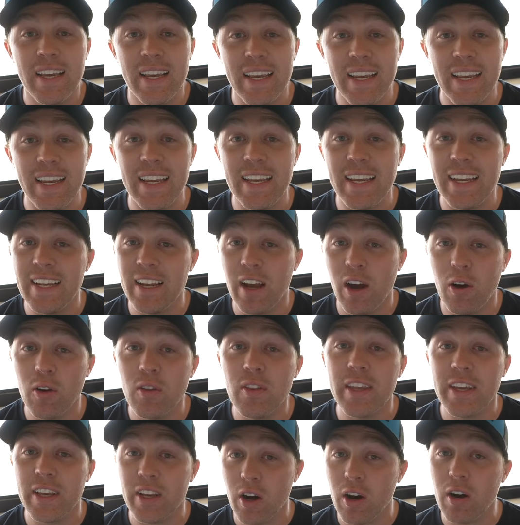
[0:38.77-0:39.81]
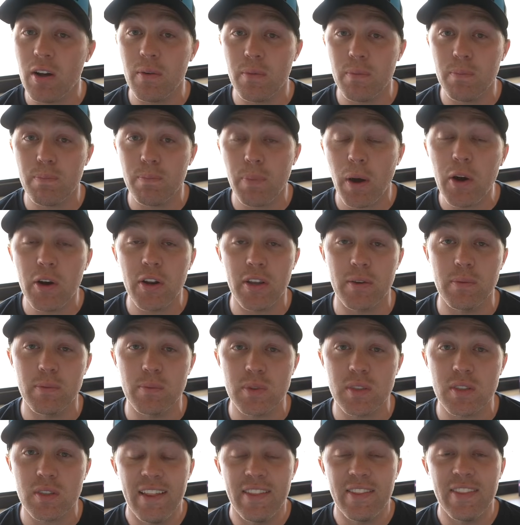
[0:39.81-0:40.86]
he only got
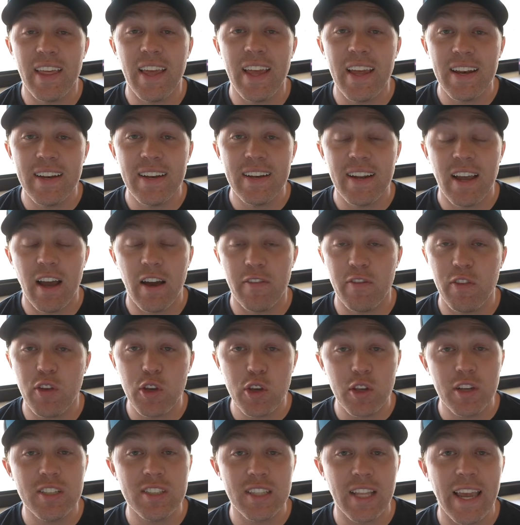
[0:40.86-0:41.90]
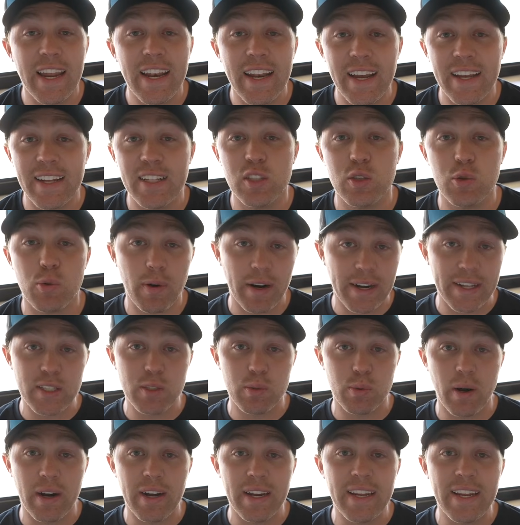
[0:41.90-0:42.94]
podiums. And then a few years later in
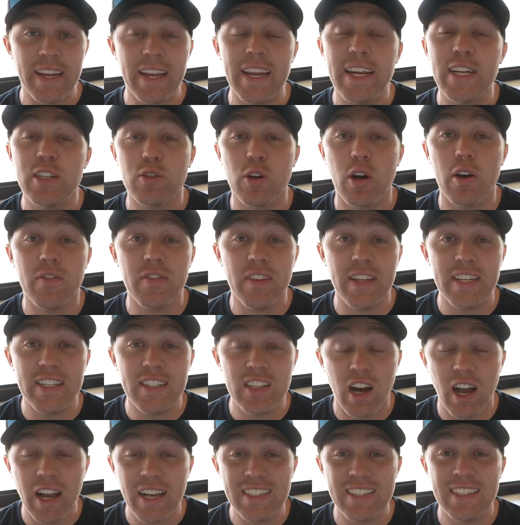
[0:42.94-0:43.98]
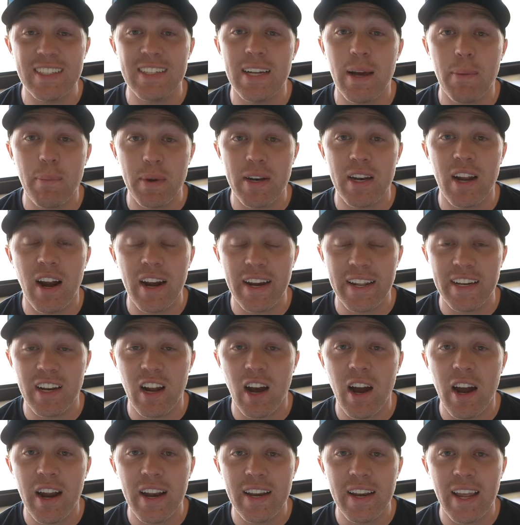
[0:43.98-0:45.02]
2020, he drove the Dyson number
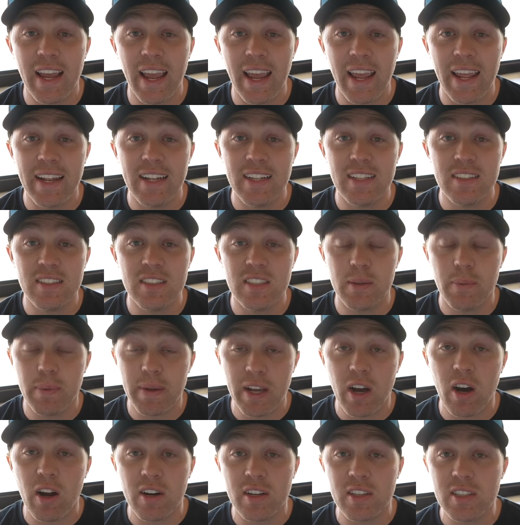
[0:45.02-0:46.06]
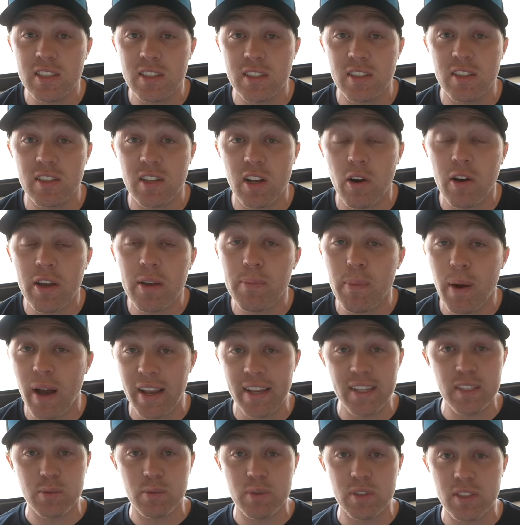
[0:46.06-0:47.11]
99. And to be honest, going by
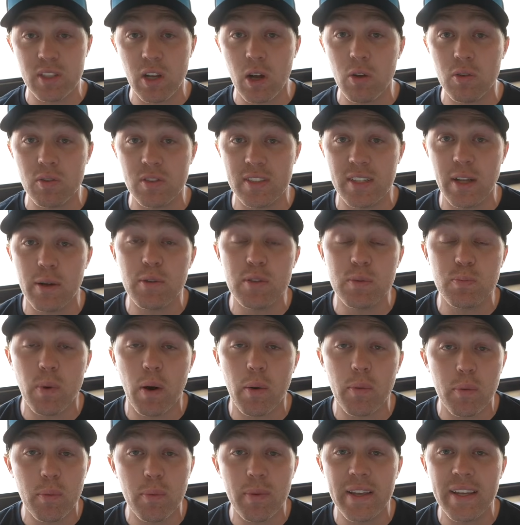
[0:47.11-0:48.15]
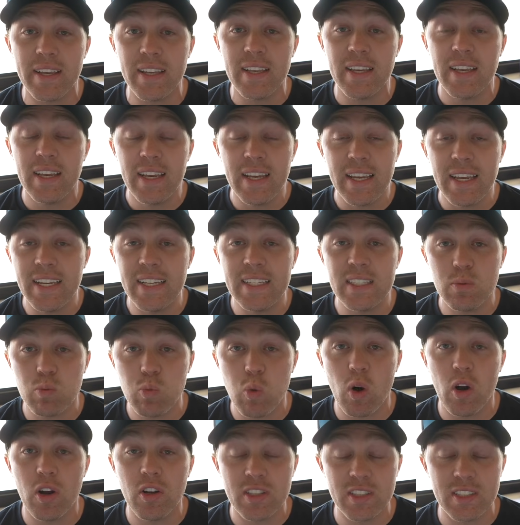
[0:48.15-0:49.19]
his results, that was probably his
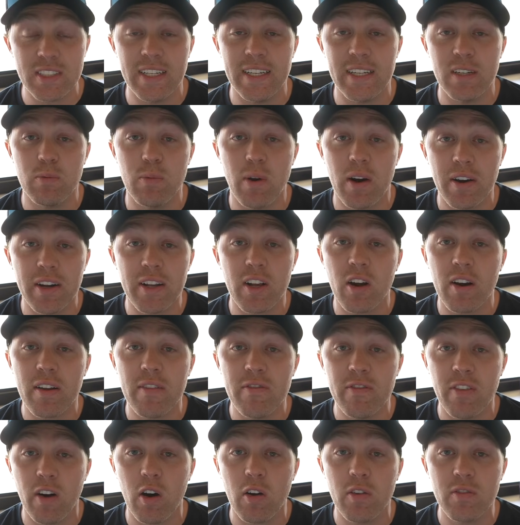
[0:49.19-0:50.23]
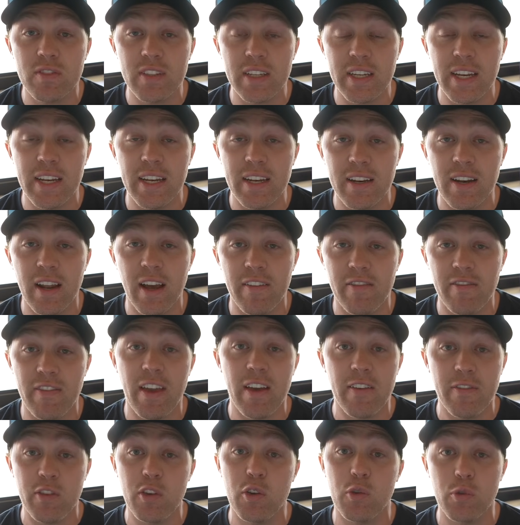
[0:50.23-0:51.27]
worst stint, where he got involved in a
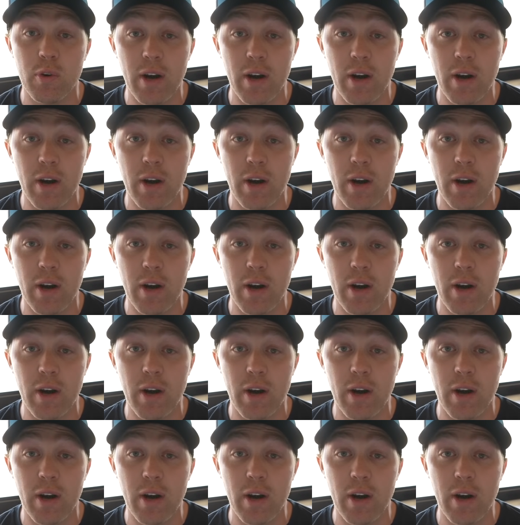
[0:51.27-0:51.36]
fair few